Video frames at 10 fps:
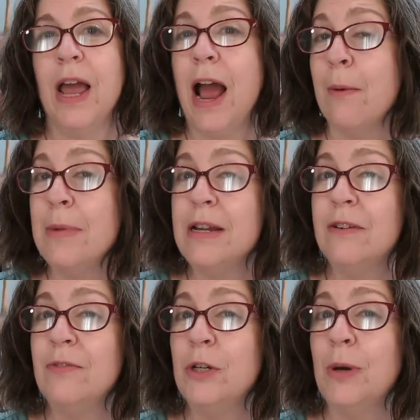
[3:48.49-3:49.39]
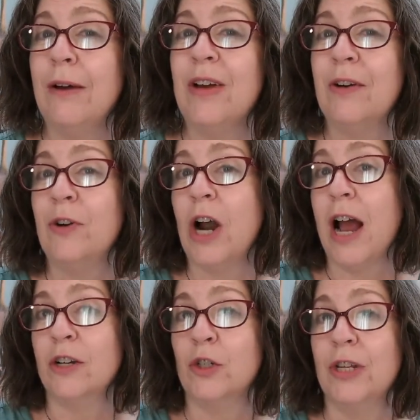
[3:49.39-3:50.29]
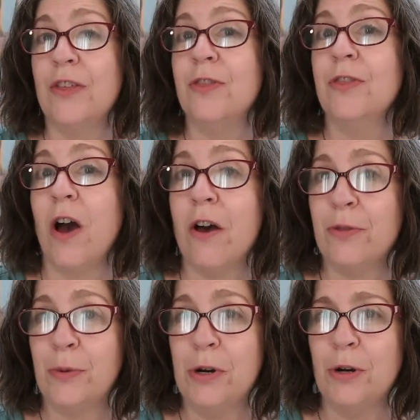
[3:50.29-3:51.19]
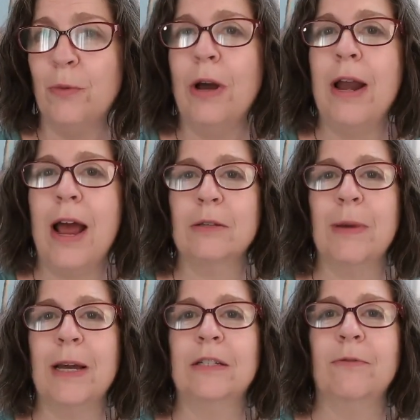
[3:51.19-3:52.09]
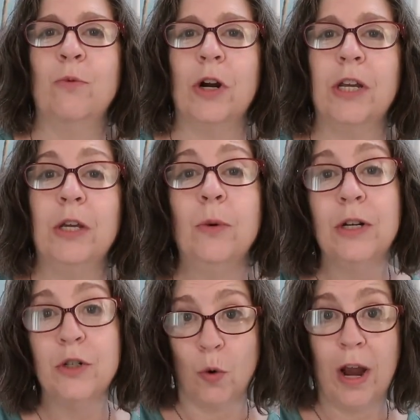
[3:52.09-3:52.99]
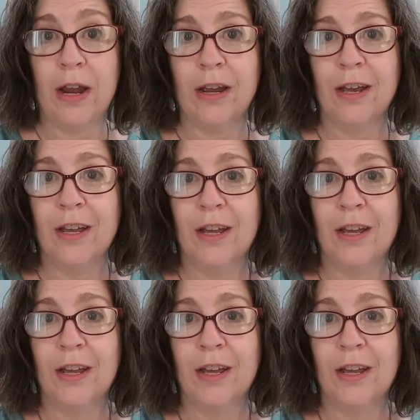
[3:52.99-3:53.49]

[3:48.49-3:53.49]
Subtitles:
How many of you have ever actually thought through what aspects of work you enjoy?